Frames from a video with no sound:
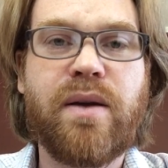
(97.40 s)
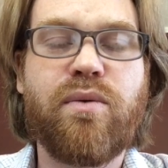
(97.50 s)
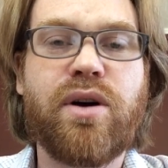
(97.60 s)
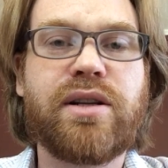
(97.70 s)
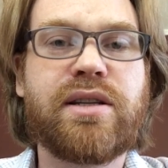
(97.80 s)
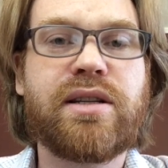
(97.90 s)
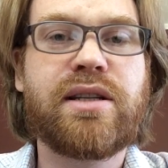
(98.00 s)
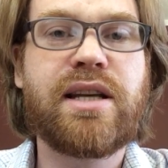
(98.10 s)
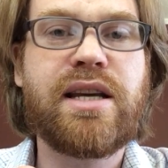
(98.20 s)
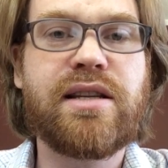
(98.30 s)
What
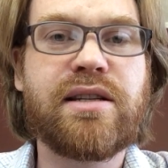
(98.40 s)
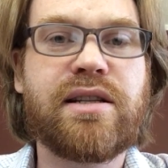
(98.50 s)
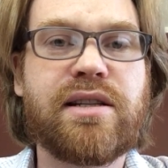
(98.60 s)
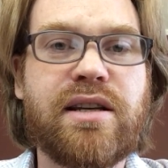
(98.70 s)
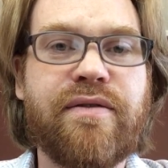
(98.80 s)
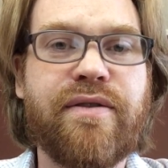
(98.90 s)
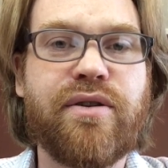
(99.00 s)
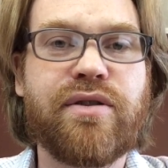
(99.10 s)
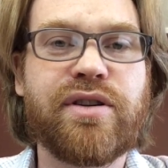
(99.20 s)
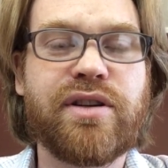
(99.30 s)
scenes does he
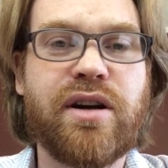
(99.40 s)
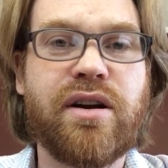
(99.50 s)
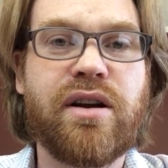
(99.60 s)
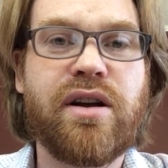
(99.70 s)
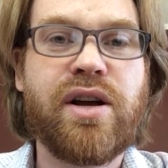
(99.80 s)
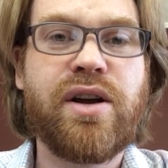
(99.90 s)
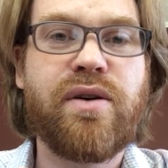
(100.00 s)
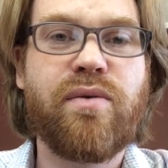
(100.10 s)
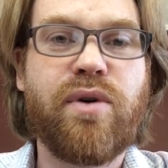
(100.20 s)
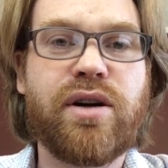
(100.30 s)
focus on?
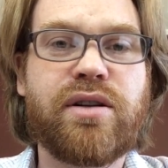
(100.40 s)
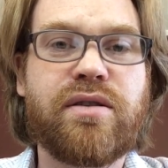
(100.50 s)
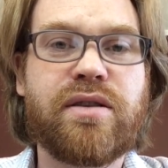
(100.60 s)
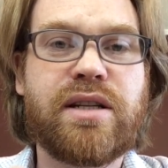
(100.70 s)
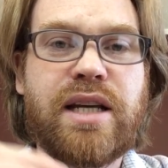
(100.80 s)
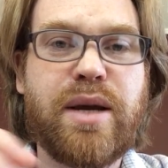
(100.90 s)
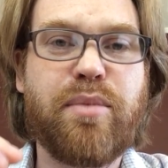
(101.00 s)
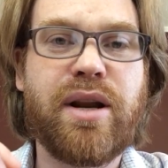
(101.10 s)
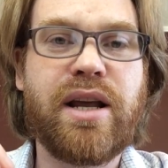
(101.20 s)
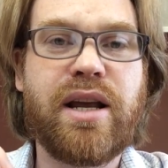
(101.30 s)
What
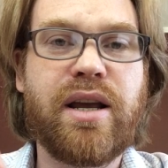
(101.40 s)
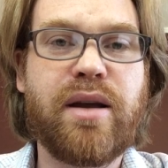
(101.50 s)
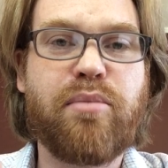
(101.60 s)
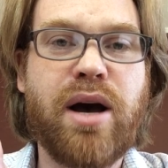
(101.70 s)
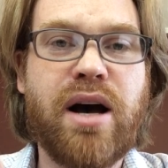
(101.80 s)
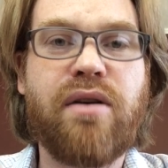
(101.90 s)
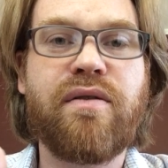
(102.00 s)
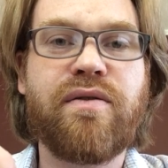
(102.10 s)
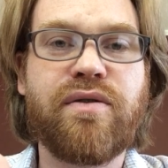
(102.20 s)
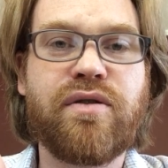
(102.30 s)
deeply
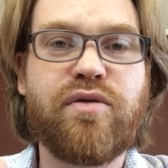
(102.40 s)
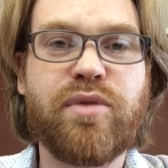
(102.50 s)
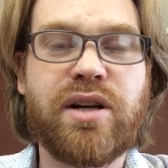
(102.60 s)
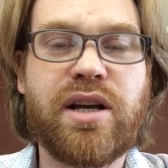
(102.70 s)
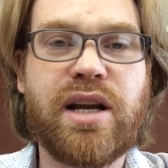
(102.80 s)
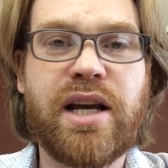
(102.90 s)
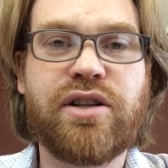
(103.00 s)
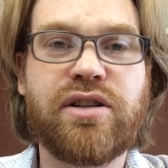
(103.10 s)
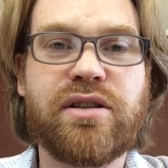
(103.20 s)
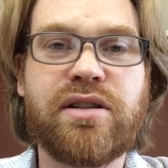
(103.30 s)
powerful human
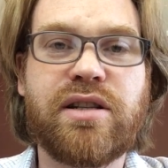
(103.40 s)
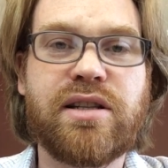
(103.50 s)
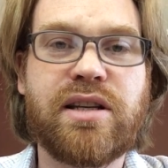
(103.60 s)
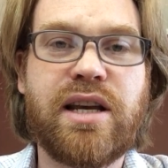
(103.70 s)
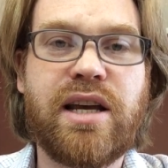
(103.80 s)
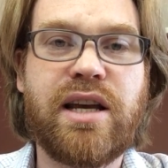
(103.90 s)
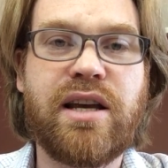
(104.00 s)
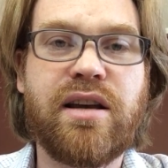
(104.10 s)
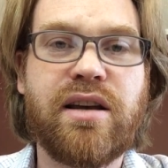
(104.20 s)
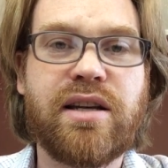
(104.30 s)
connections does
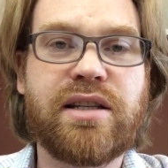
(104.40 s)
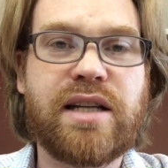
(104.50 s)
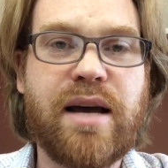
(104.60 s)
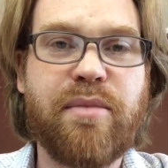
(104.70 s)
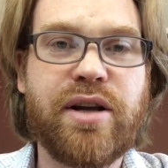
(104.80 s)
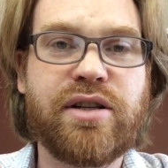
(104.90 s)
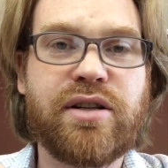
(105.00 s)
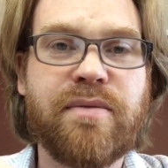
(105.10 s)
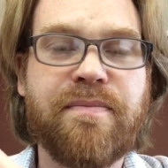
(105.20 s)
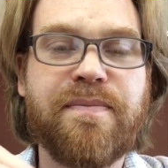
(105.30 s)
he
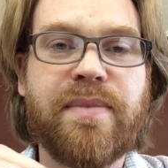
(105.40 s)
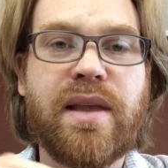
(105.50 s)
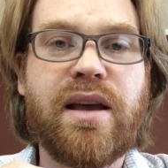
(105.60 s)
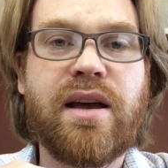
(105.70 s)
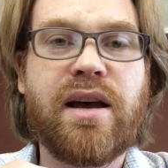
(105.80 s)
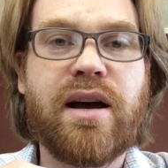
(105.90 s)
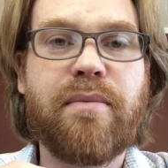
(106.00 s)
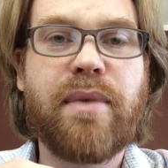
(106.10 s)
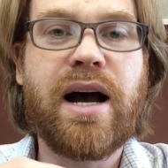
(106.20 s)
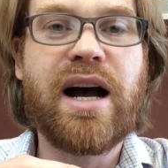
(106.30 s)
establish?
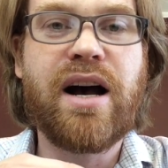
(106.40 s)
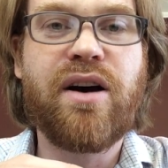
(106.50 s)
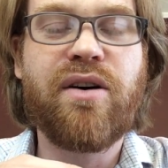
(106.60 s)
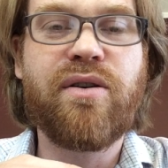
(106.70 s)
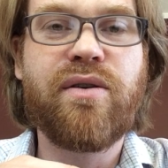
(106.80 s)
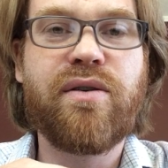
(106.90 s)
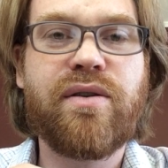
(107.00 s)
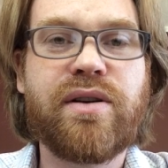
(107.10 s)
How